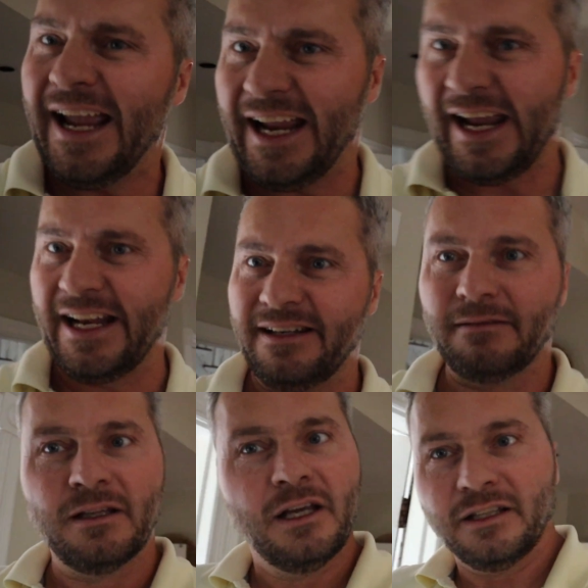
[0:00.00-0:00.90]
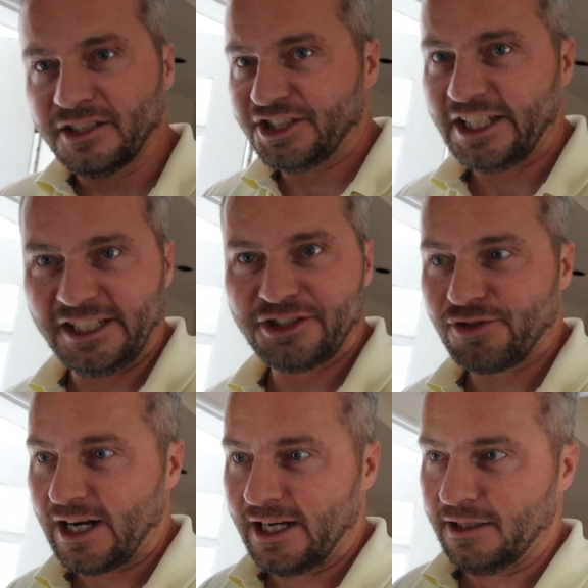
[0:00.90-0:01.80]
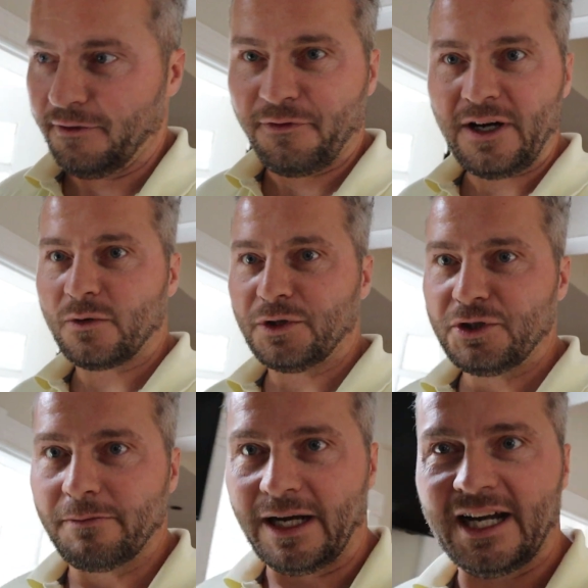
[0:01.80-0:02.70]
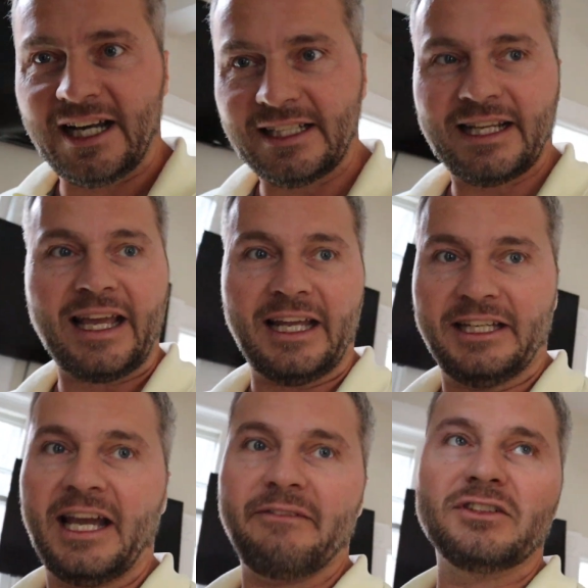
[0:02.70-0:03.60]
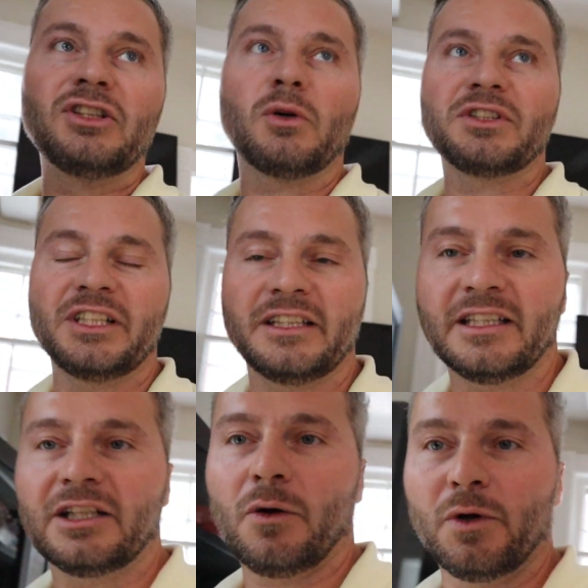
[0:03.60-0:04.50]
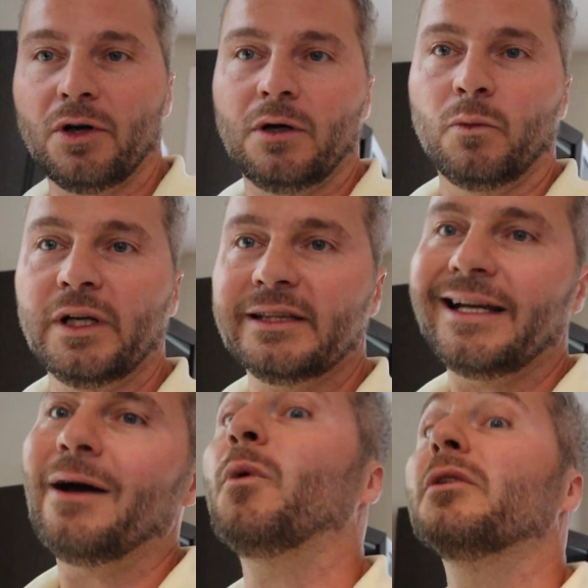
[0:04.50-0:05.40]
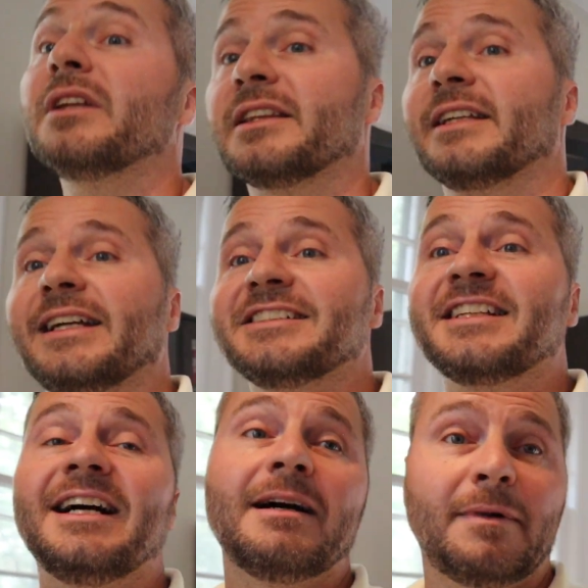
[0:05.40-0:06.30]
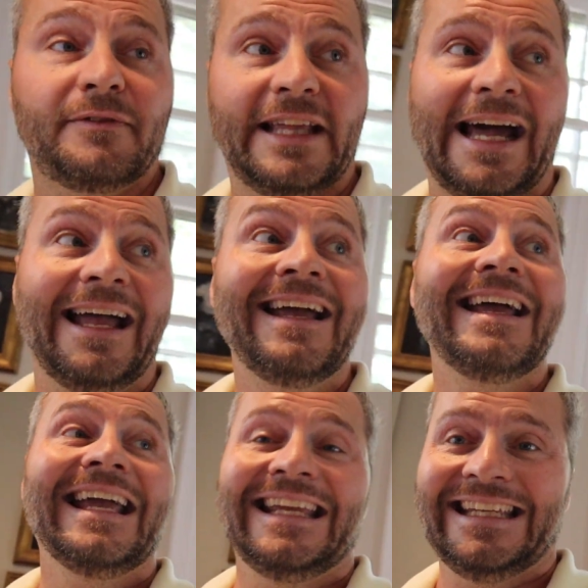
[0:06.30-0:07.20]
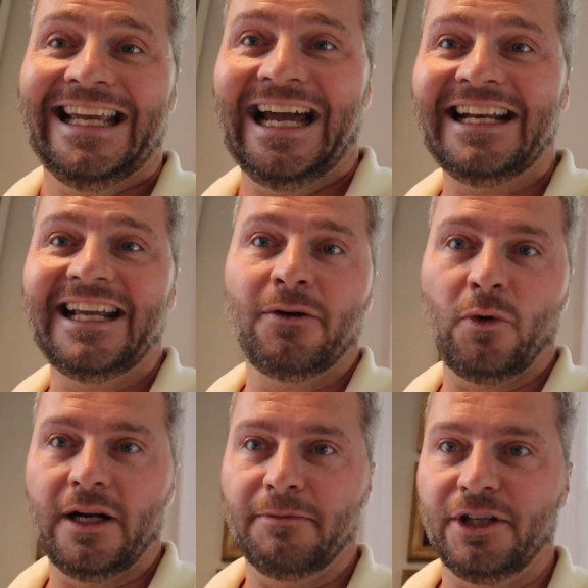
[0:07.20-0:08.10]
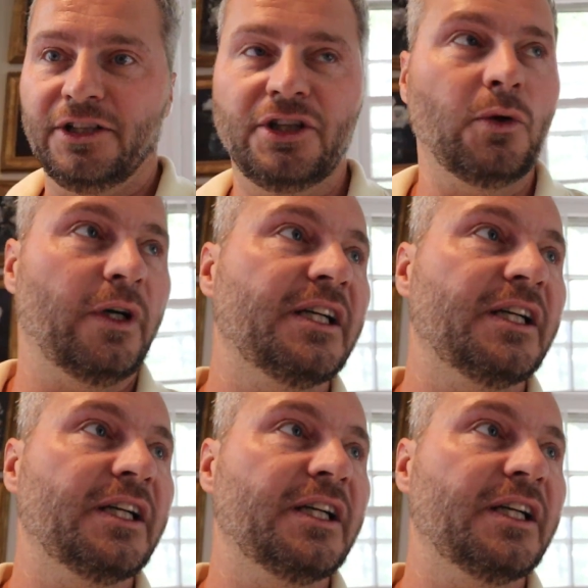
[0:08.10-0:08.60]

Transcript: and the city's trying to fuck with you behind that and you haven't told us anything going on with that? Well, nothing has come of that yet. And what I'm gonna do